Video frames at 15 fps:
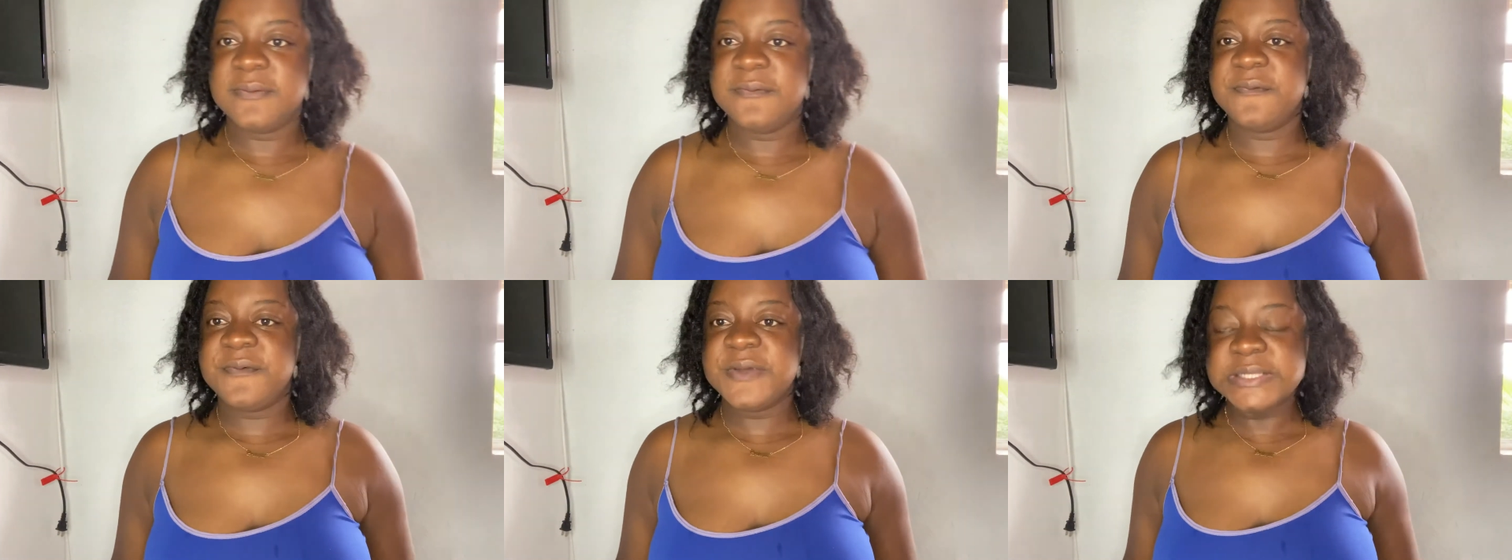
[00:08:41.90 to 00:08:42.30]

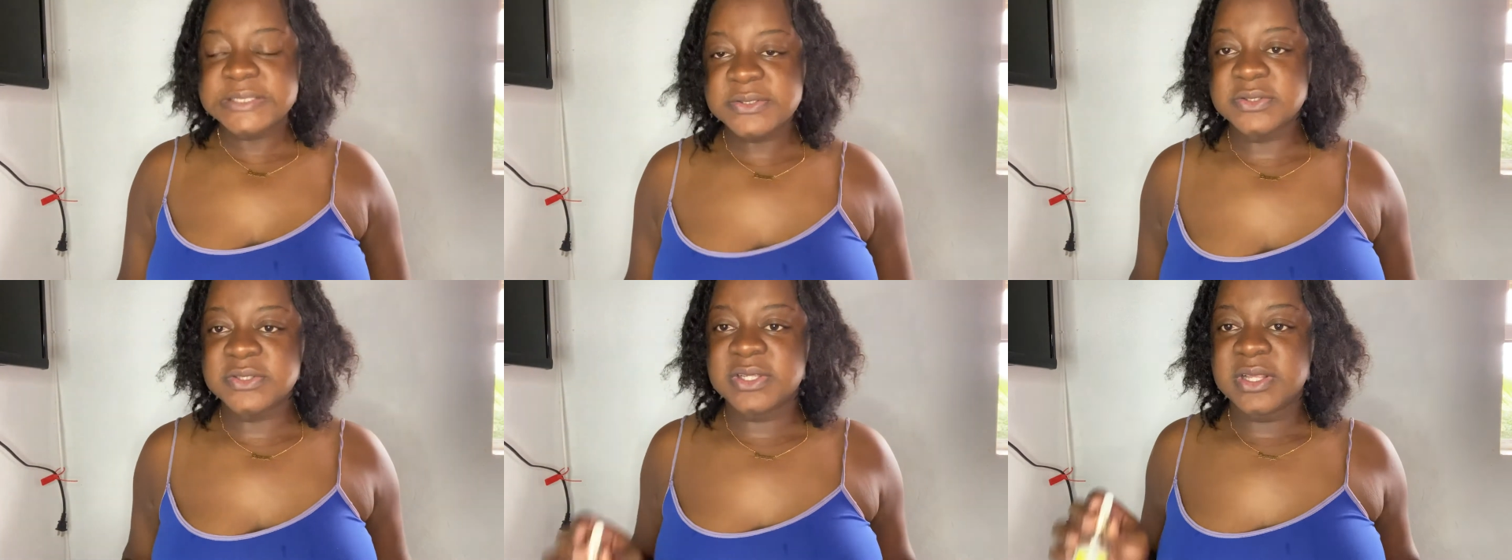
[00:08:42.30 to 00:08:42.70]

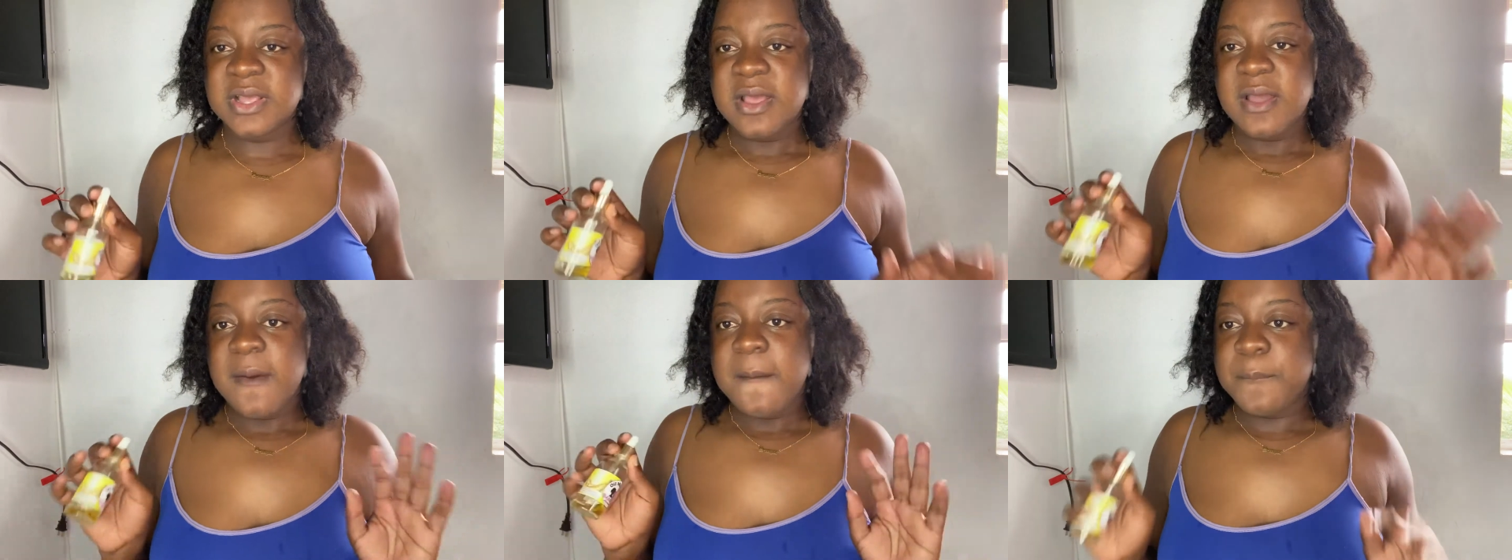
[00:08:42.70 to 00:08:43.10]
first
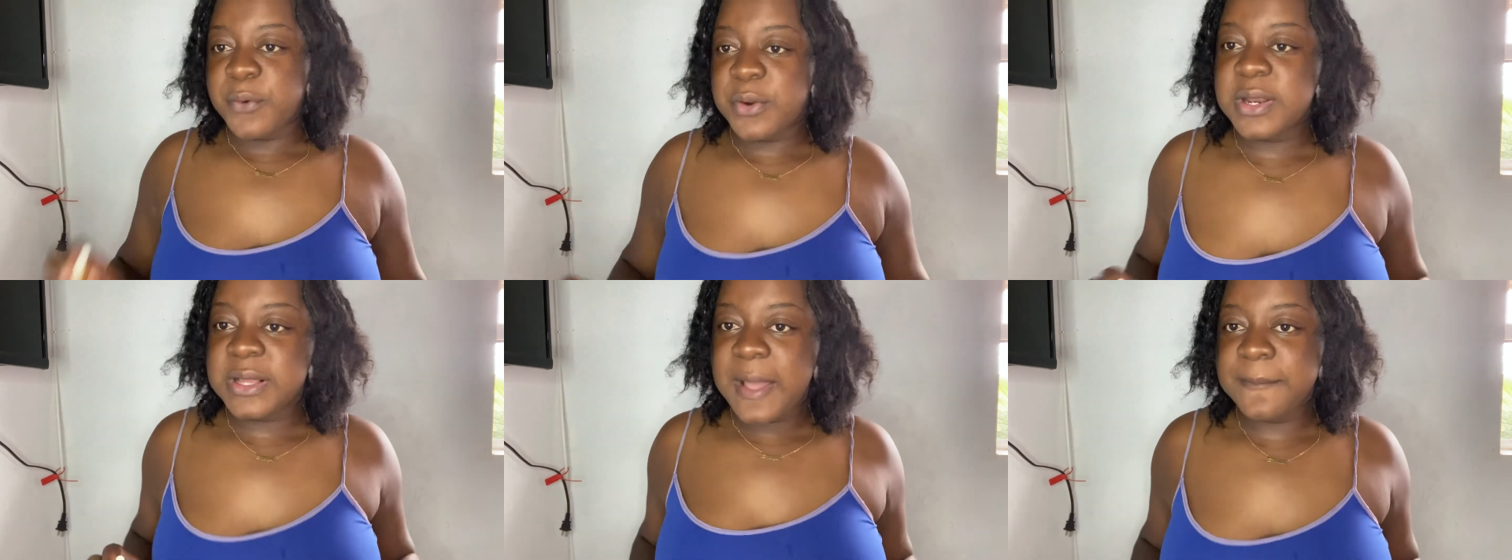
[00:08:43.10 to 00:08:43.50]

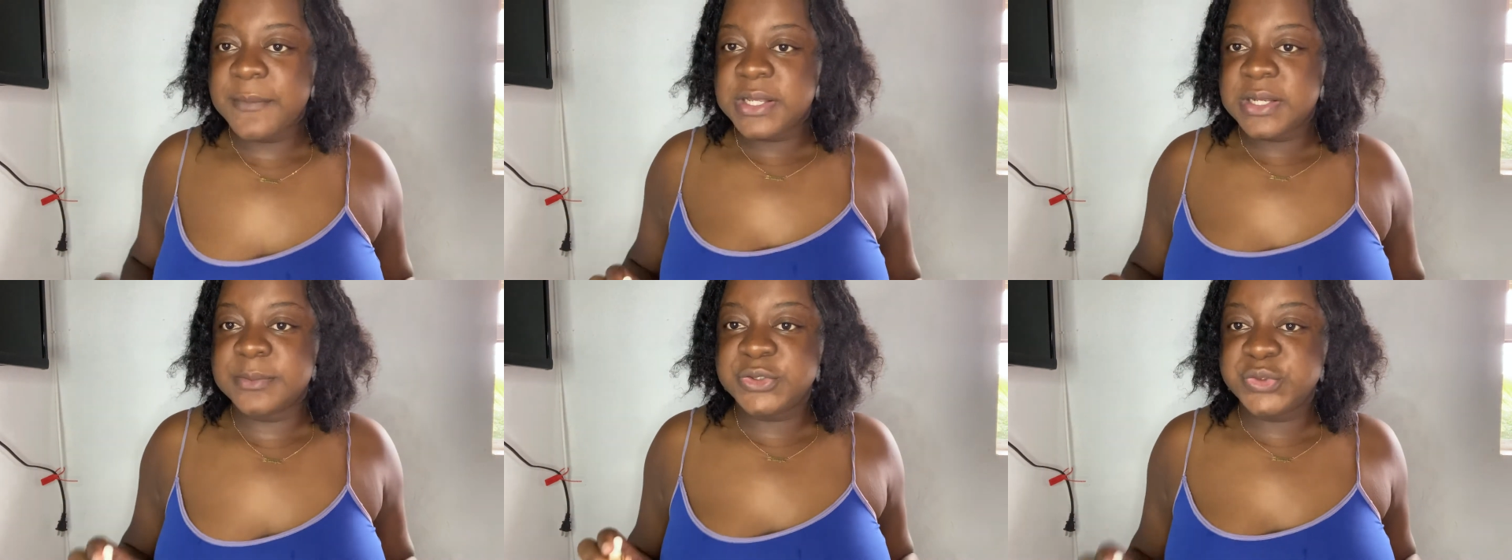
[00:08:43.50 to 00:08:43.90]
product I'm
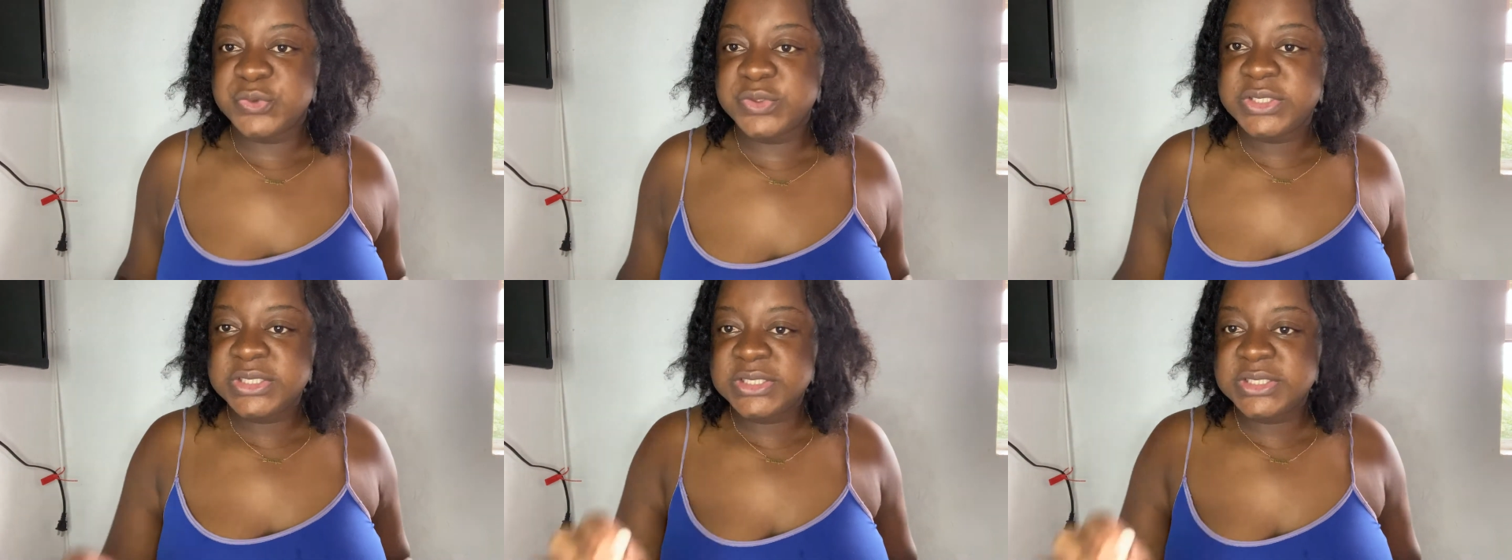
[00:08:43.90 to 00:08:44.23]
gonna be using